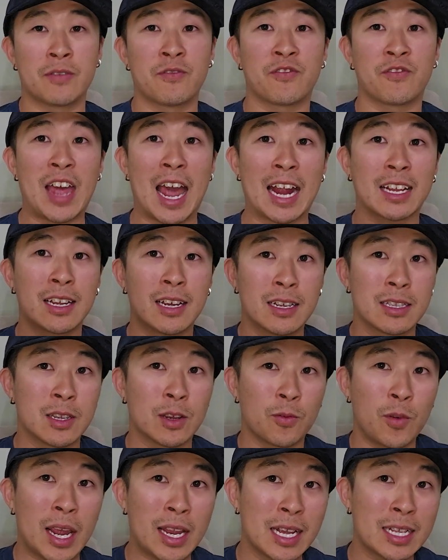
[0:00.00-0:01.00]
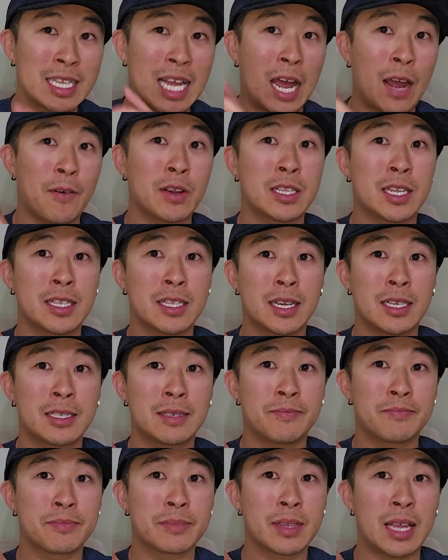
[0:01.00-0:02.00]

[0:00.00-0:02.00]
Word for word: In fact, the way that Daiwa did this,